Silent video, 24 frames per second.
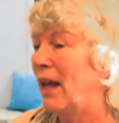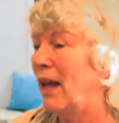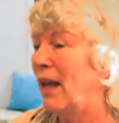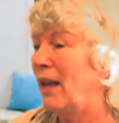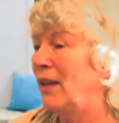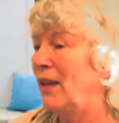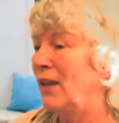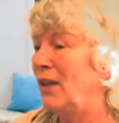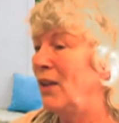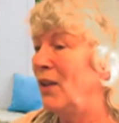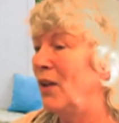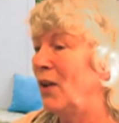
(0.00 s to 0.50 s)

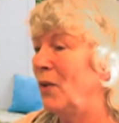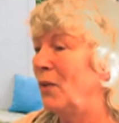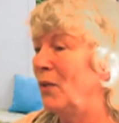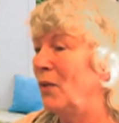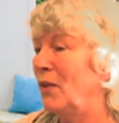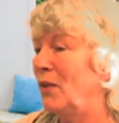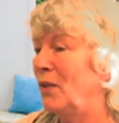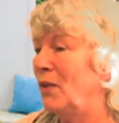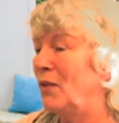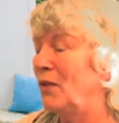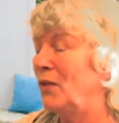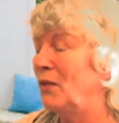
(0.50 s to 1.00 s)
You know,
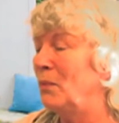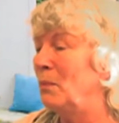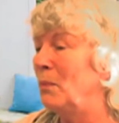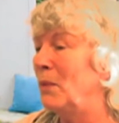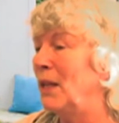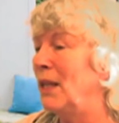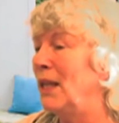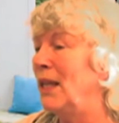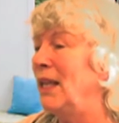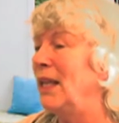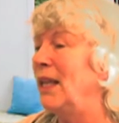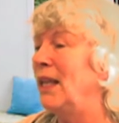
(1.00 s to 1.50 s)
there's
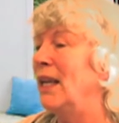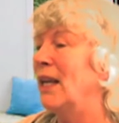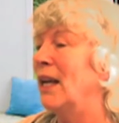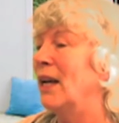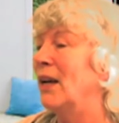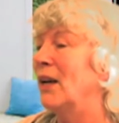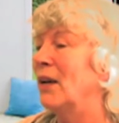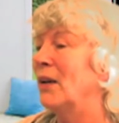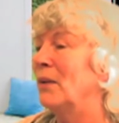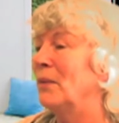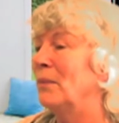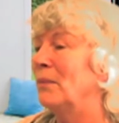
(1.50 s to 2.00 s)
many
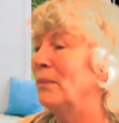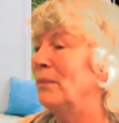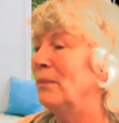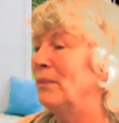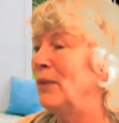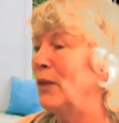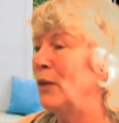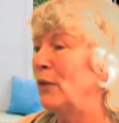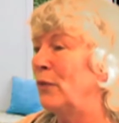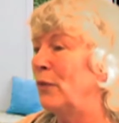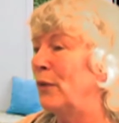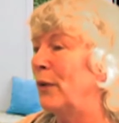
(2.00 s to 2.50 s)

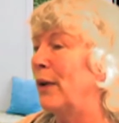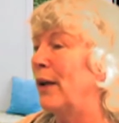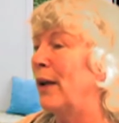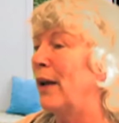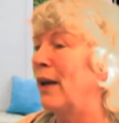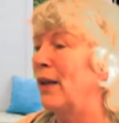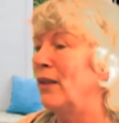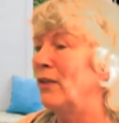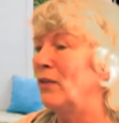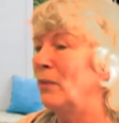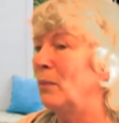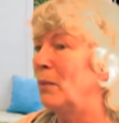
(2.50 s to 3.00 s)
different
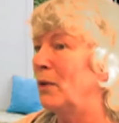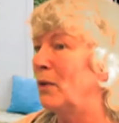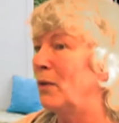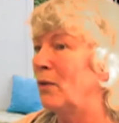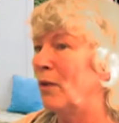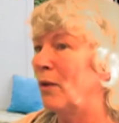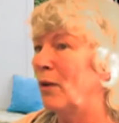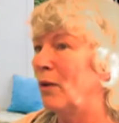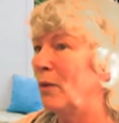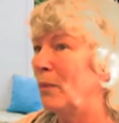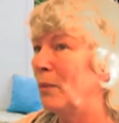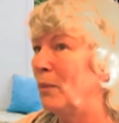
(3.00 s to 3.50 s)
kinds of bitter
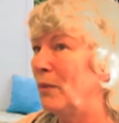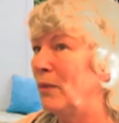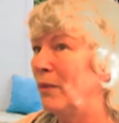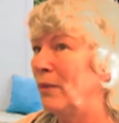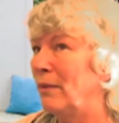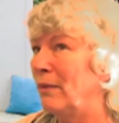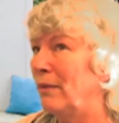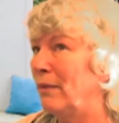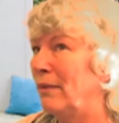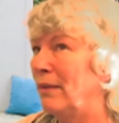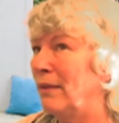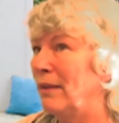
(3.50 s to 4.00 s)

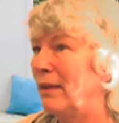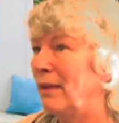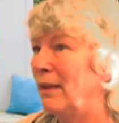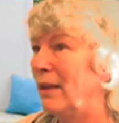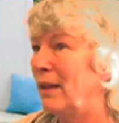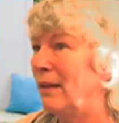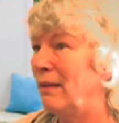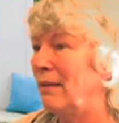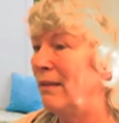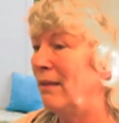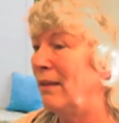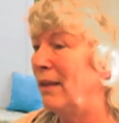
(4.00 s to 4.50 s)
herbs
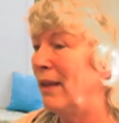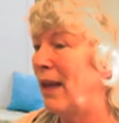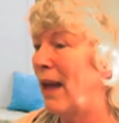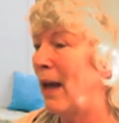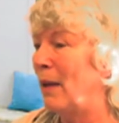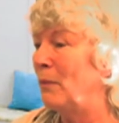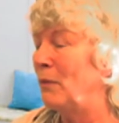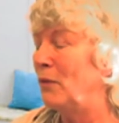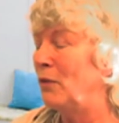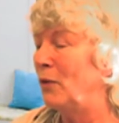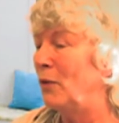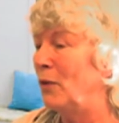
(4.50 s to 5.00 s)
that
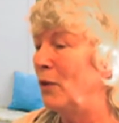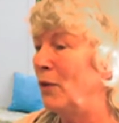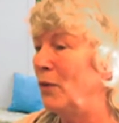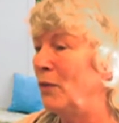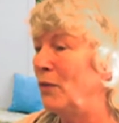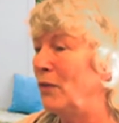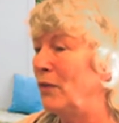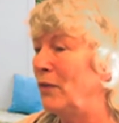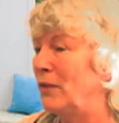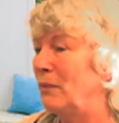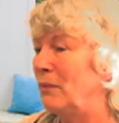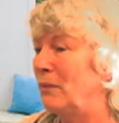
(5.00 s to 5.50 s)
I'm sure you've
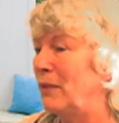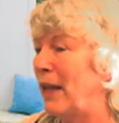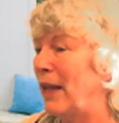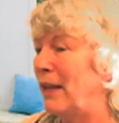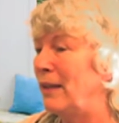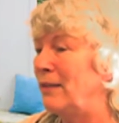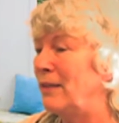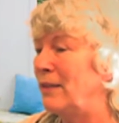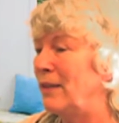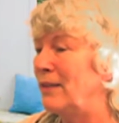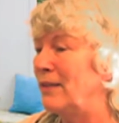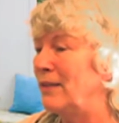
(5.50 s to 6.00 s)

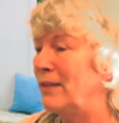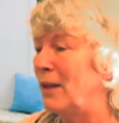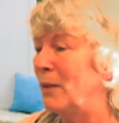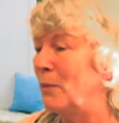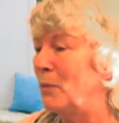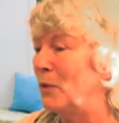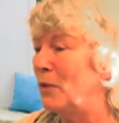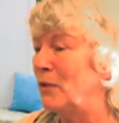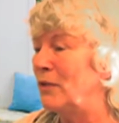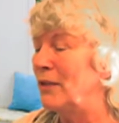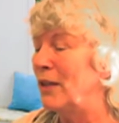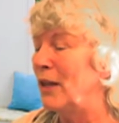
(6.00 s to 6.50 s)
tasted some
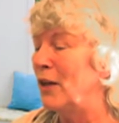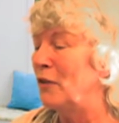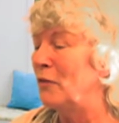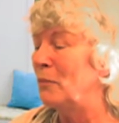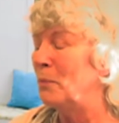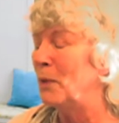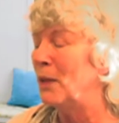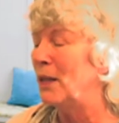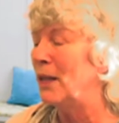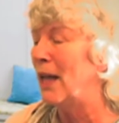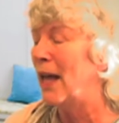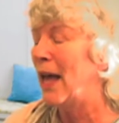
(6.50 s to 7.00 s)
yourself,
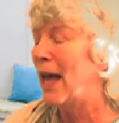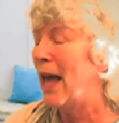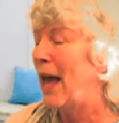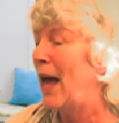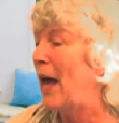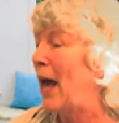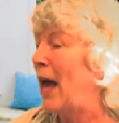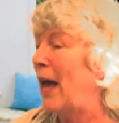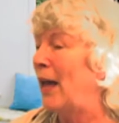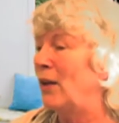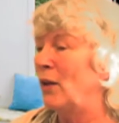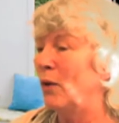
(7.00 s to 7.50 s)
but
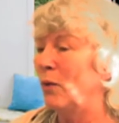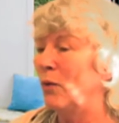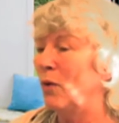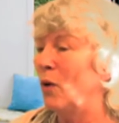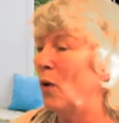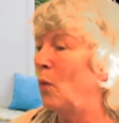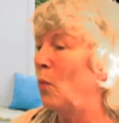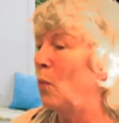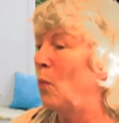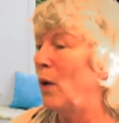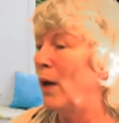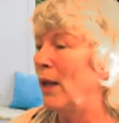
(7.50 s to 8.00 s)
I don't
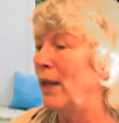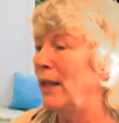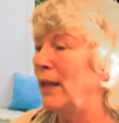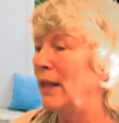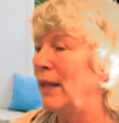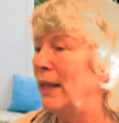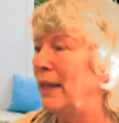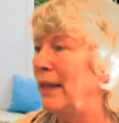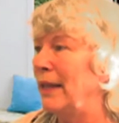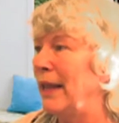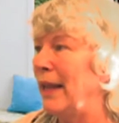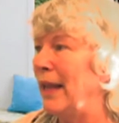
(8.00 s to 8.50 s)
know what
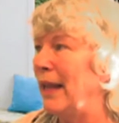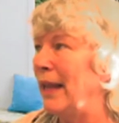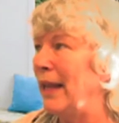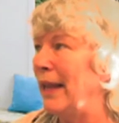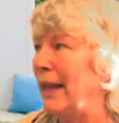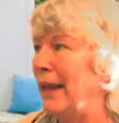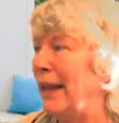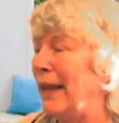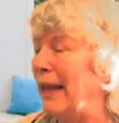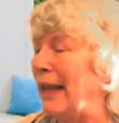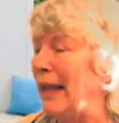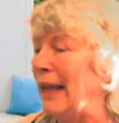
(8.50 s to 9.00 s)

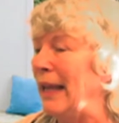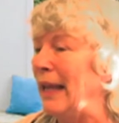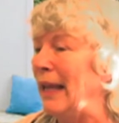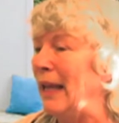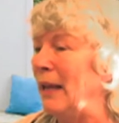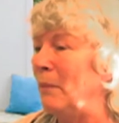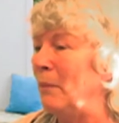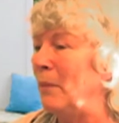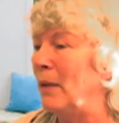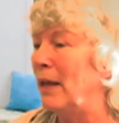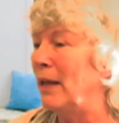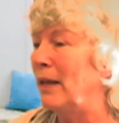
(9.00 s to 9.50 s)

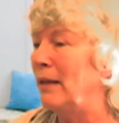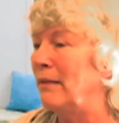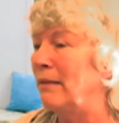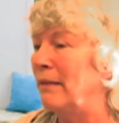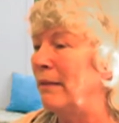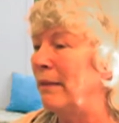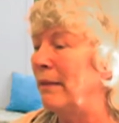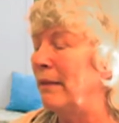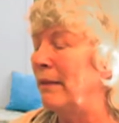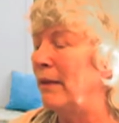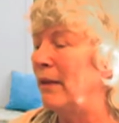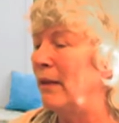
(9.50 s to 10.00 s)
he meant.
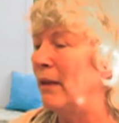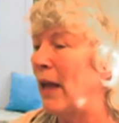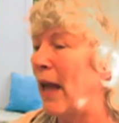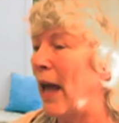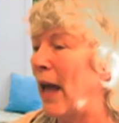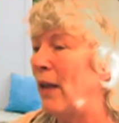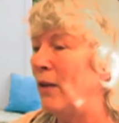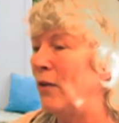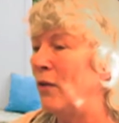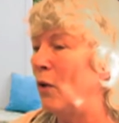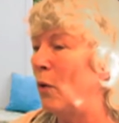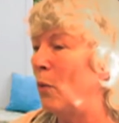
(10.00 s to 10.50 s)

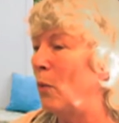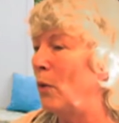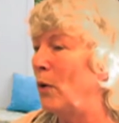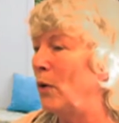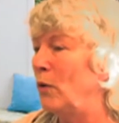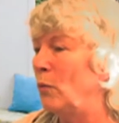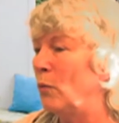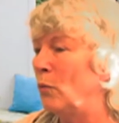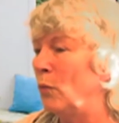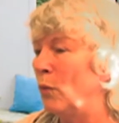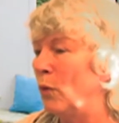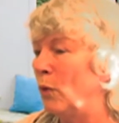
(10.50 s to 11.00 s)
No
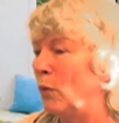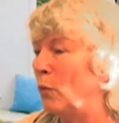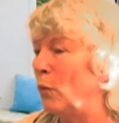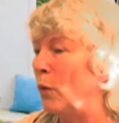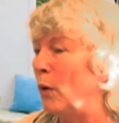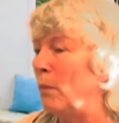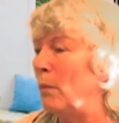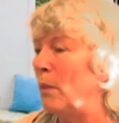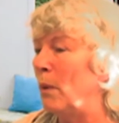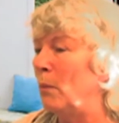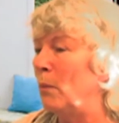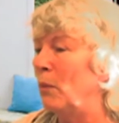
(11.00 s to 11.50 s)
one
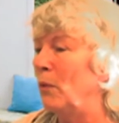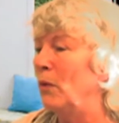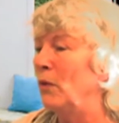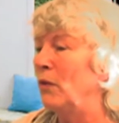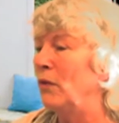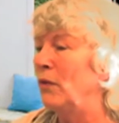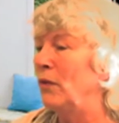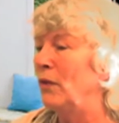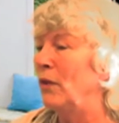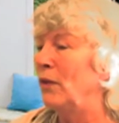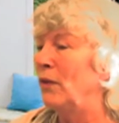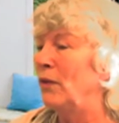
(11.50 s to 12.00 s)

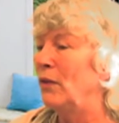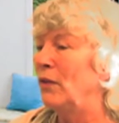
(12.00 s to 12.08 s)
remembers.